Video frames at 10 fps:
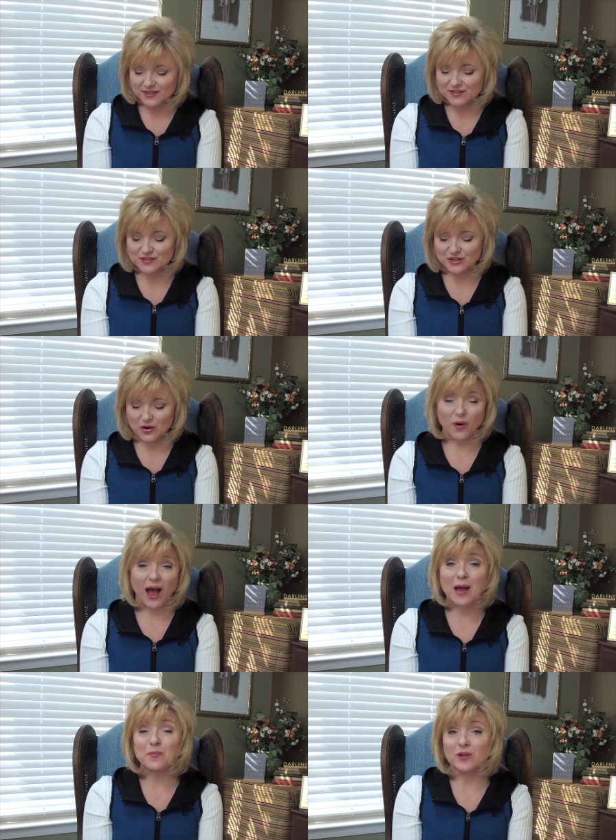So
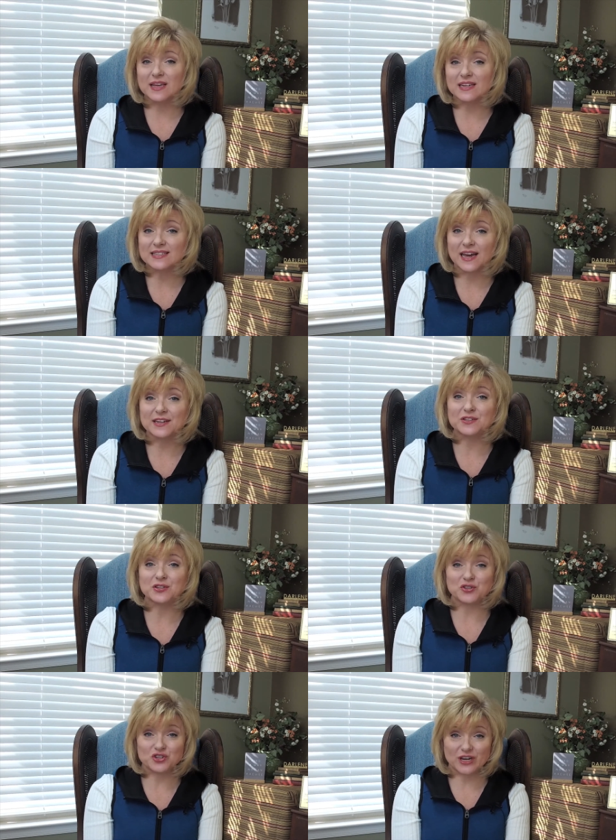I'm really excited
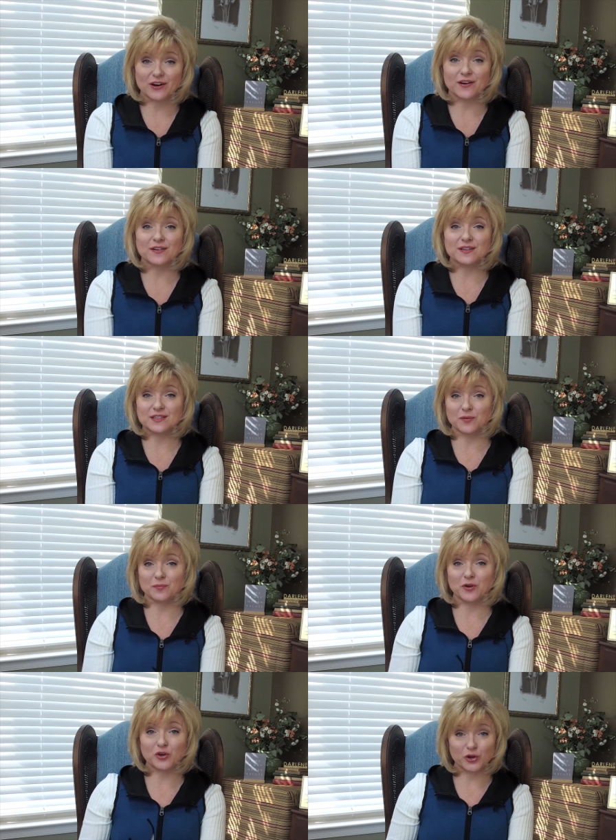to share
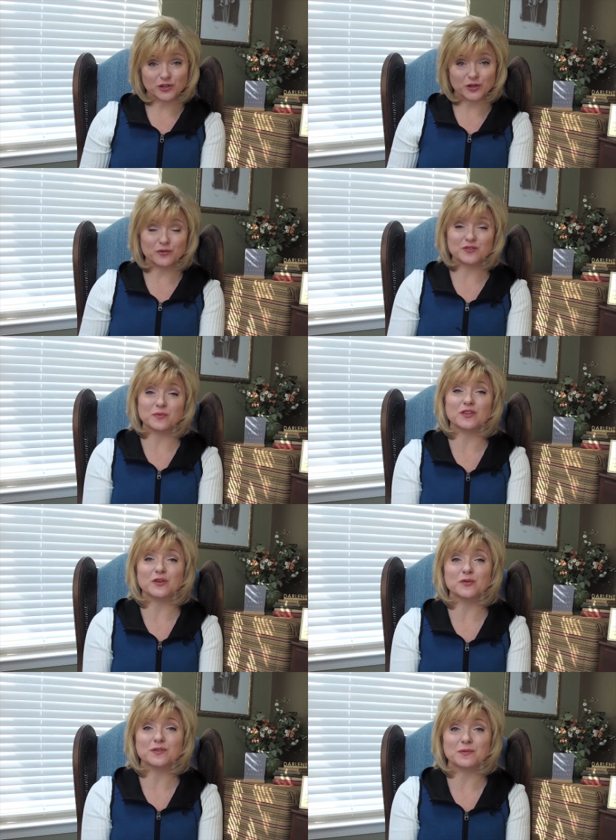some good news with
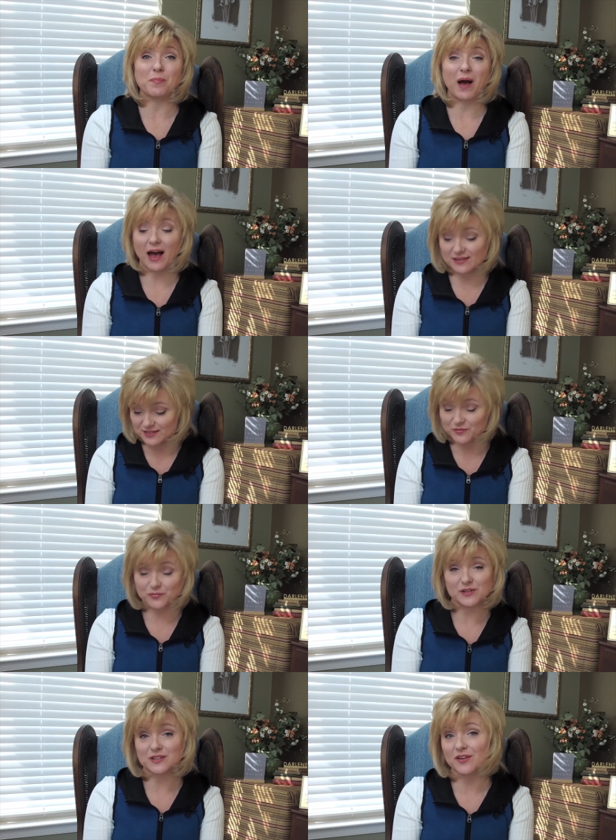you, some positive
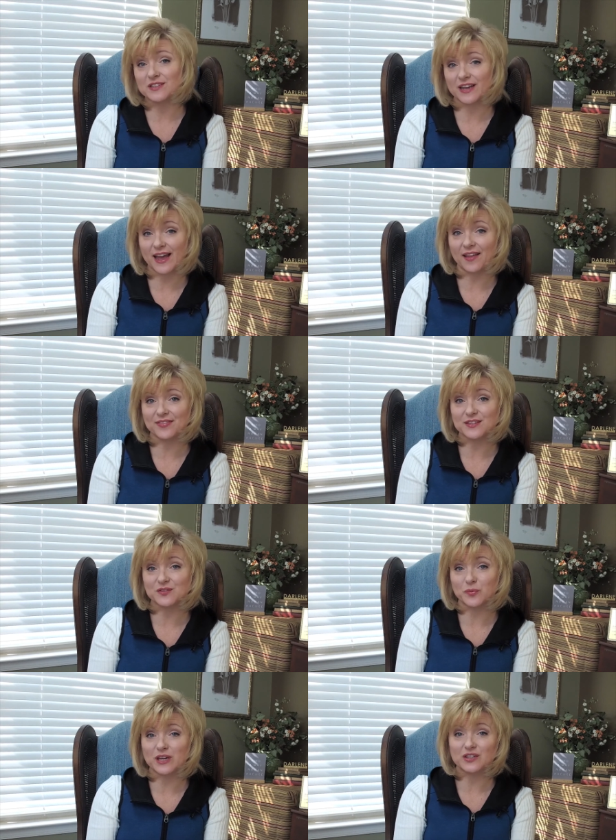results I had
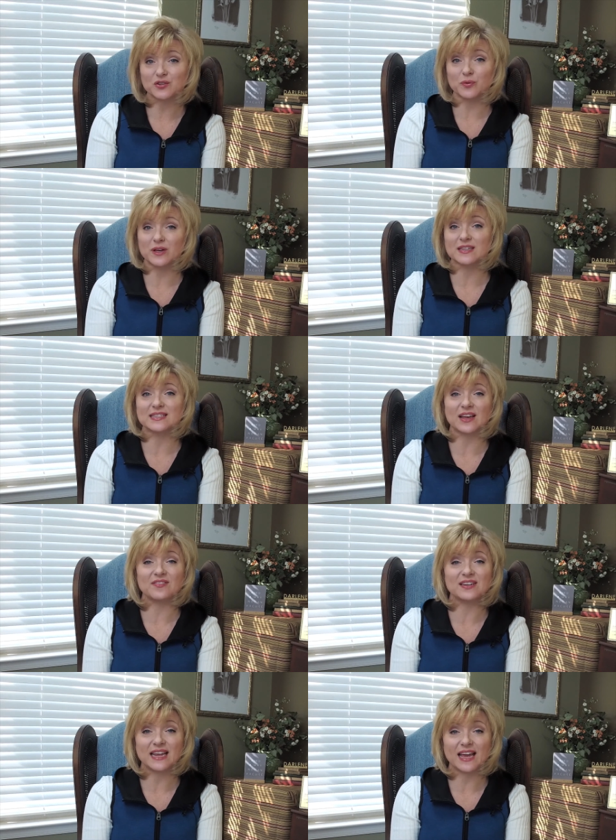this week doing the
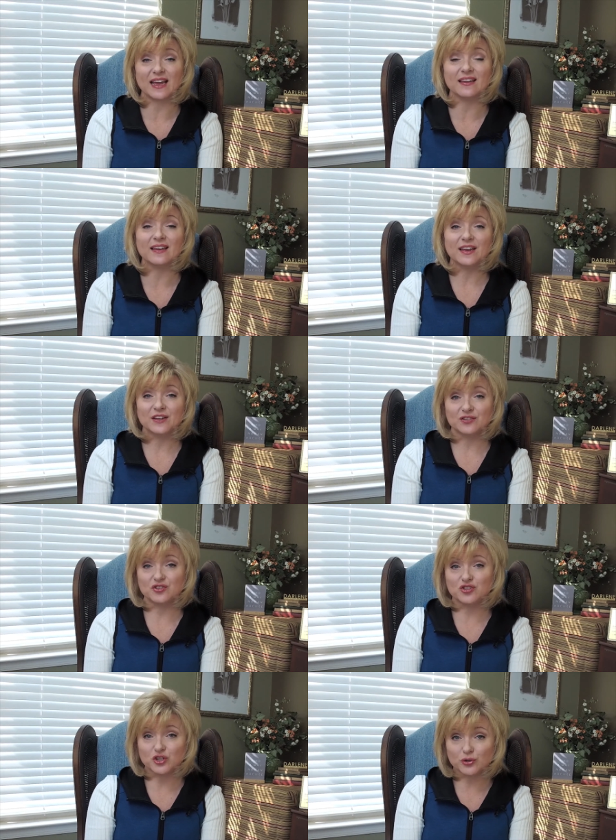seven-day
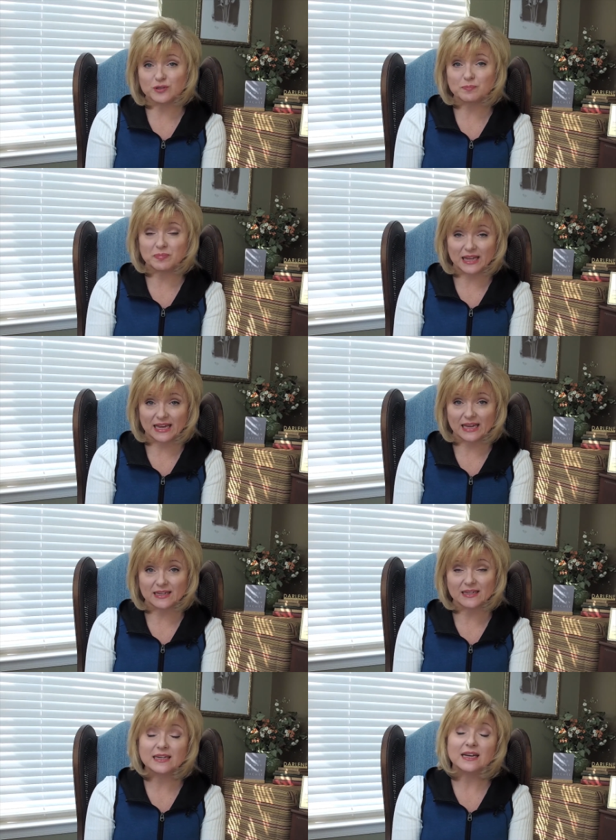juice plan